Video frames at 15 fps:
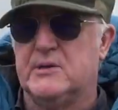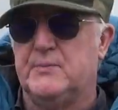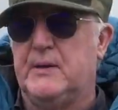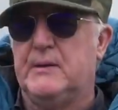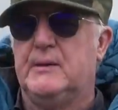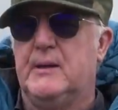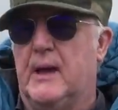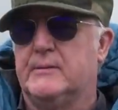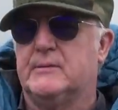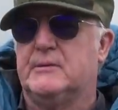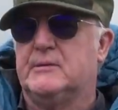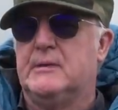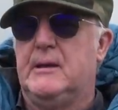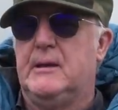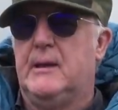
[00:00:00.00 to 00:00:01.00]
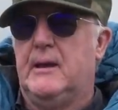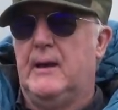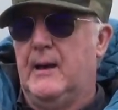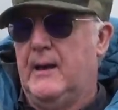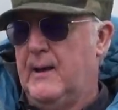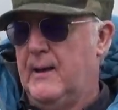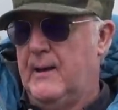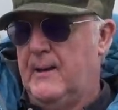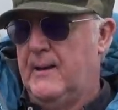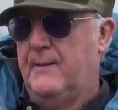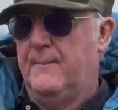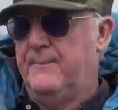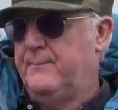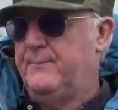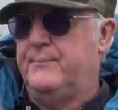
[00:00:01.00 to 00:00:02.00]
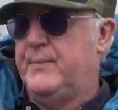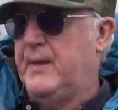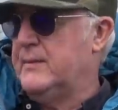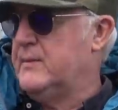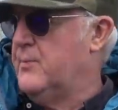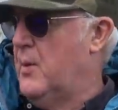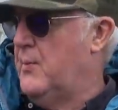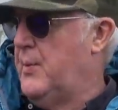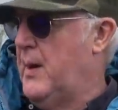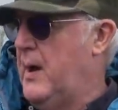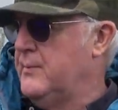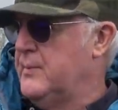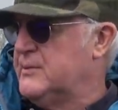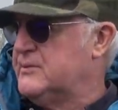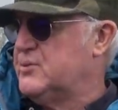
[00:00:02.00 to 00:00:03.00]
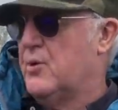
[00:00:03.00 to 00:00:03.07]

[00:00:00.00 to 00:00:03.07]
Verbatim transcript: had been cut in the bombardment,